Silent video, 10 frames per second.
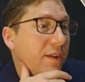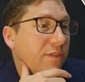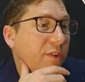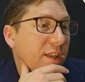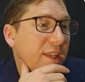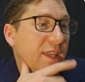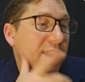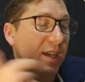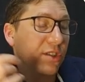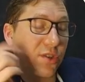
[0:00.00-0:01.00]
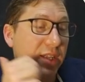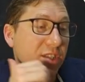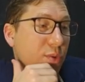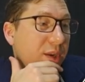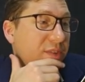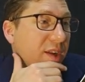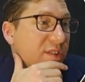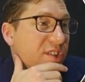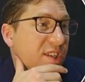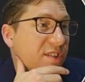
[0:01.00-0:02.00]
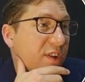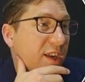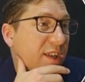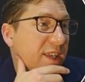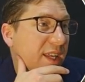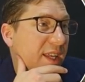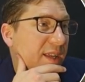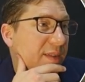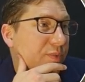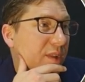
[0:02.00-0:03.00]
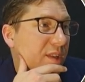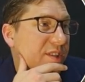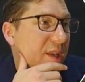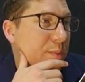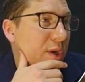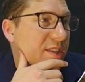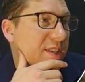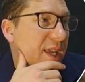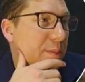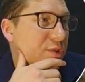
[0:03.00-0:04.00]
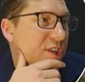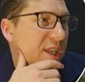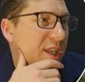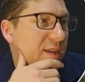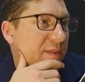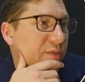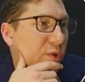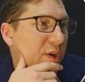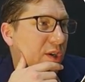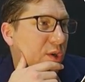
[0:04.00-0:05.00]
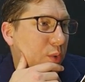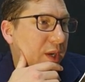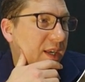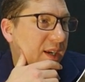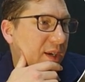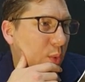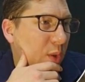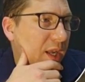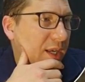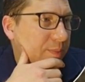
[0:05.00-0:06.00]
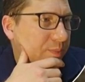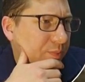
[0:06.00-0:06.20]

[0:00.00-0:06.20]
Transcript: Finally, yeah, sorry, that's 25 cents. Finally, Samwise Gamgee for a green and a white.